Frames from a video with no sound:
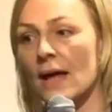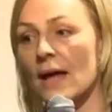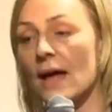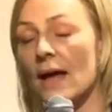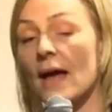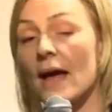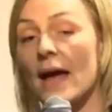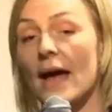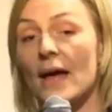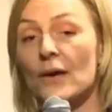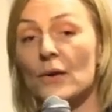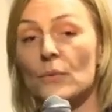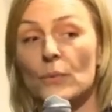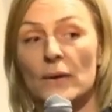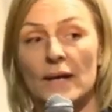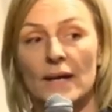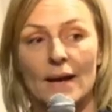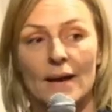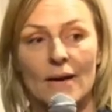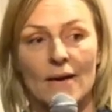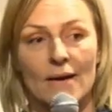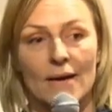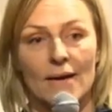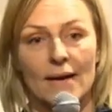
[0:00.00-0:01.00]
And we
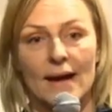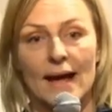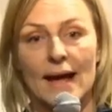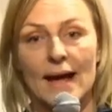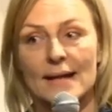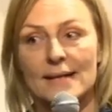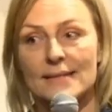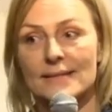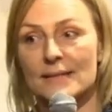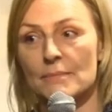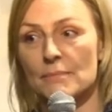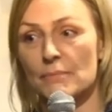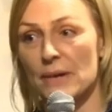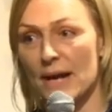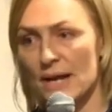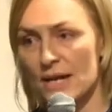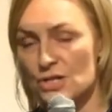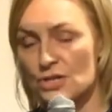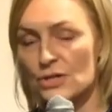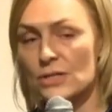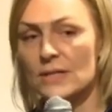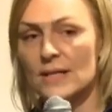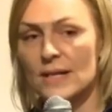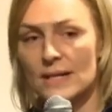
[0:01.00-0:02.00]
are as
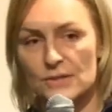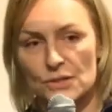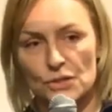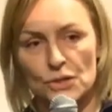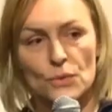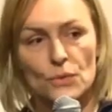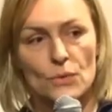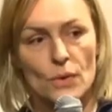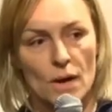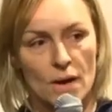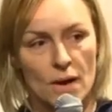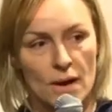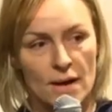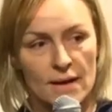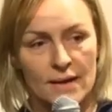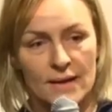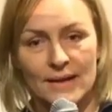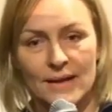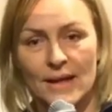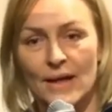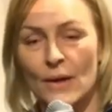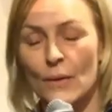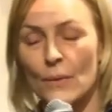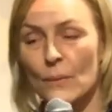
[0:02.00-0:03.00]
impatient as you are
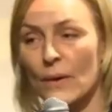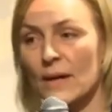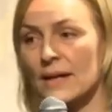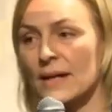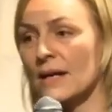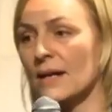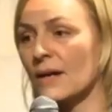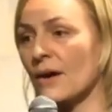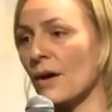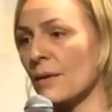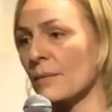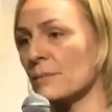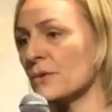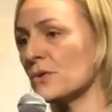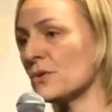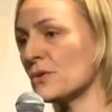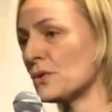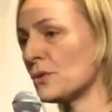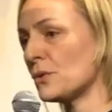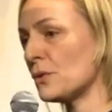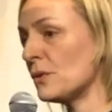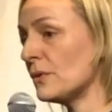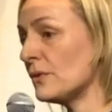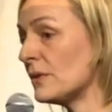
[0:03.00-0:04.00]
when it comes
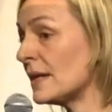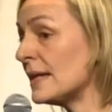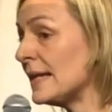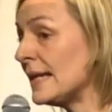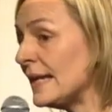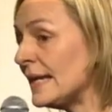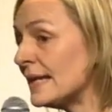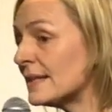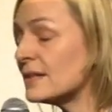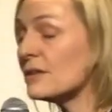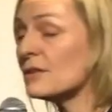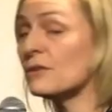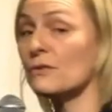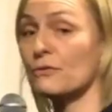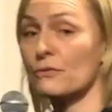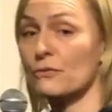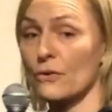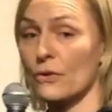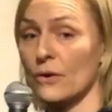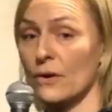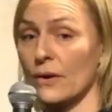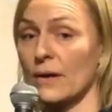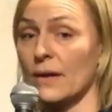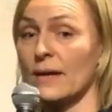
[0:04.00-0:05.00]
to the need
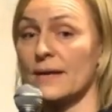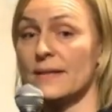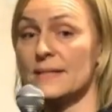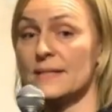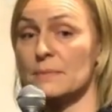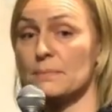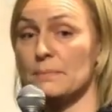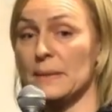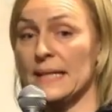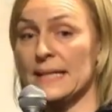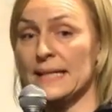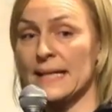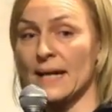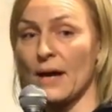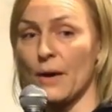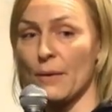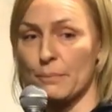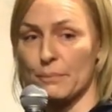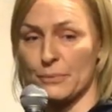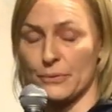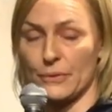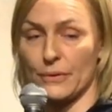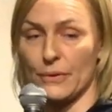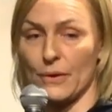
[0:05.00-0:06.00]
for speeding
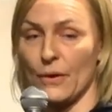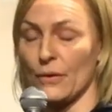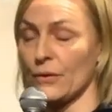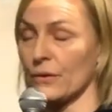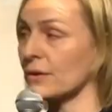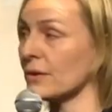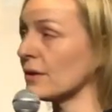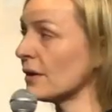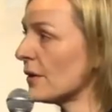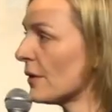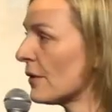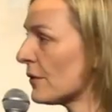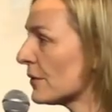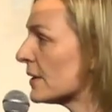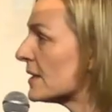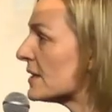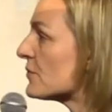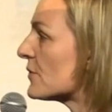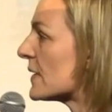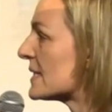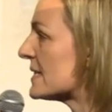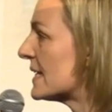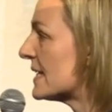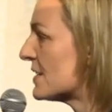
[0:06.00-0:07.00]
up on the
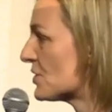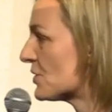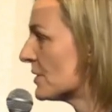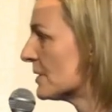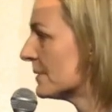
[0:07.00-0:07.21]
transition.